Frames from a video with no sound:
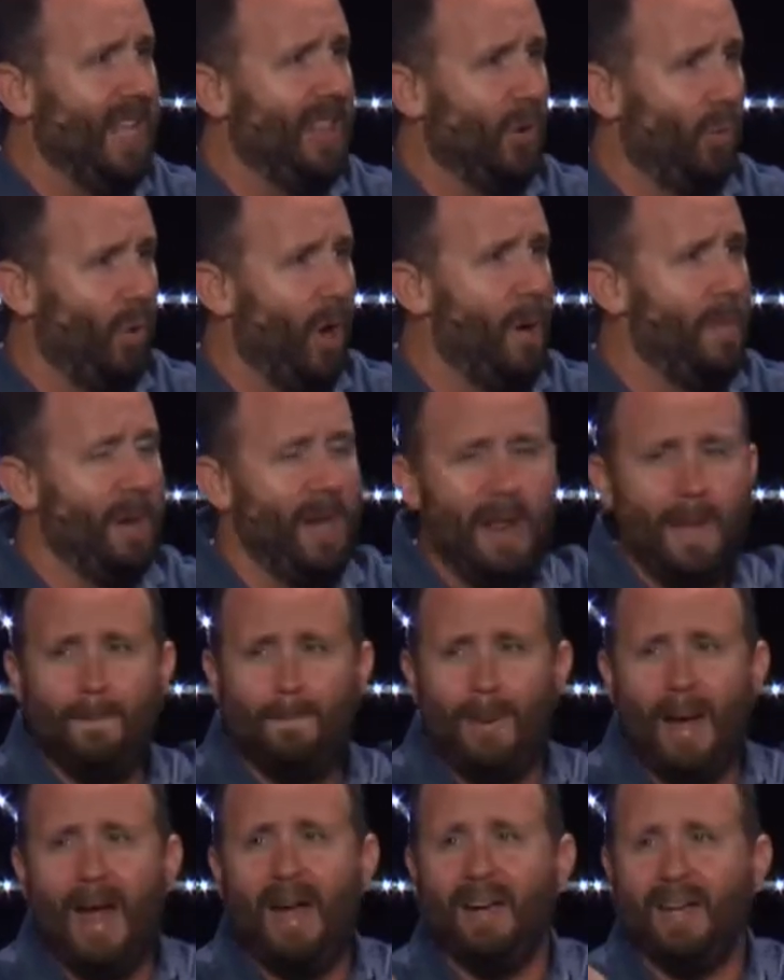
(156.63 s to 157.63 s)
the Roman
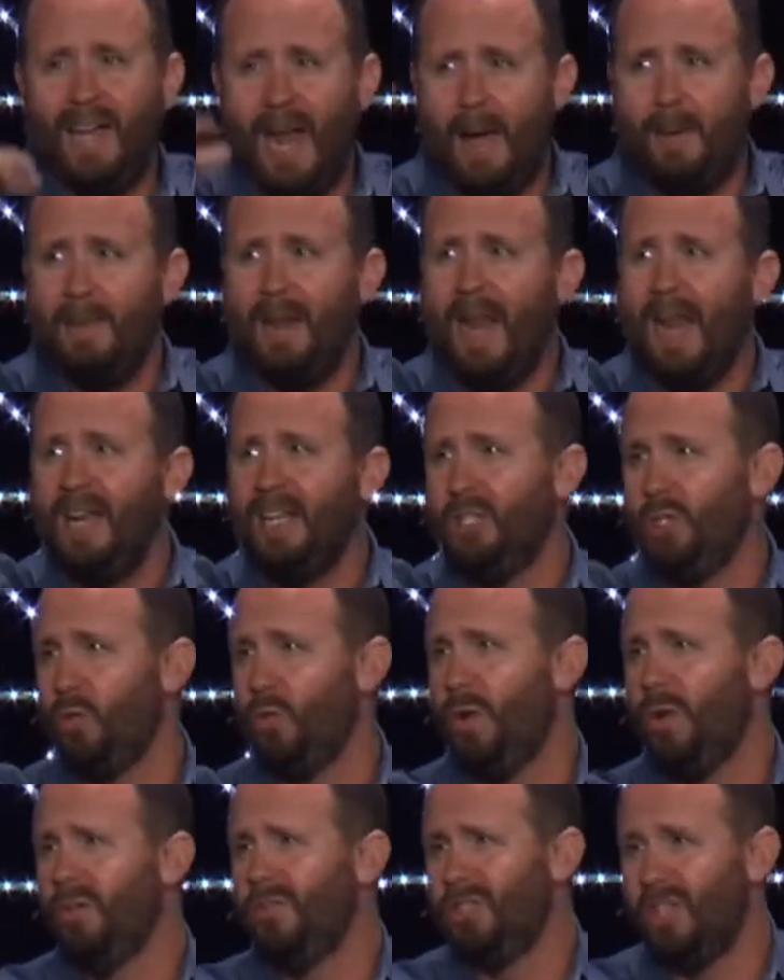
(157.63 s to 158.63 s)
Empire dominating
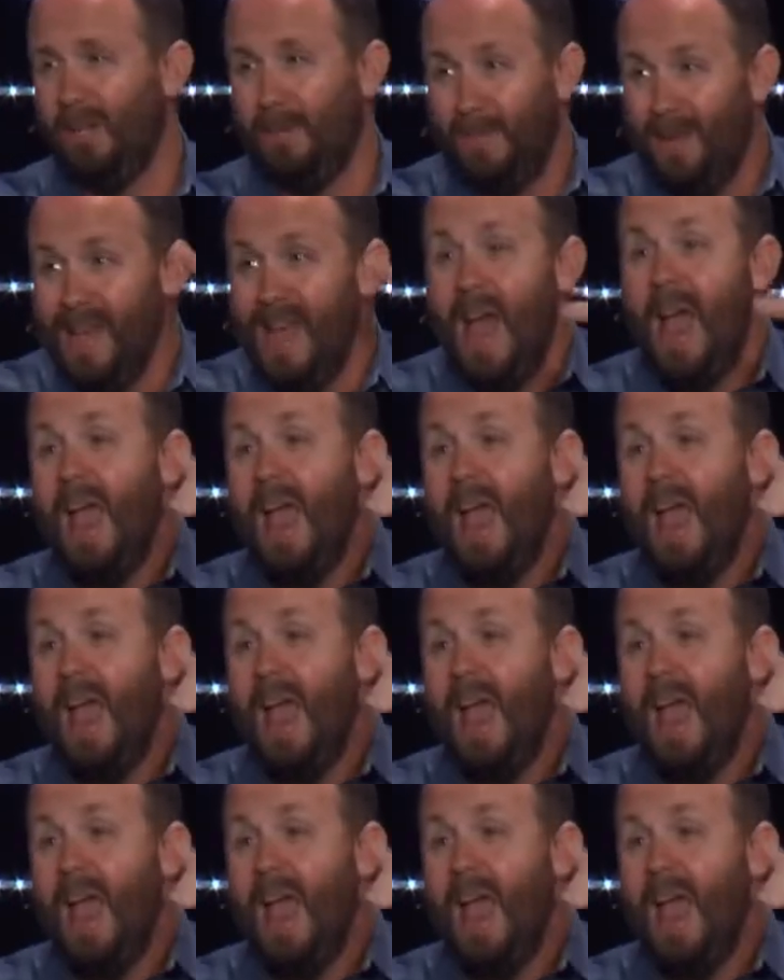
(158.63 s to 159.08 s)
Jerusalem,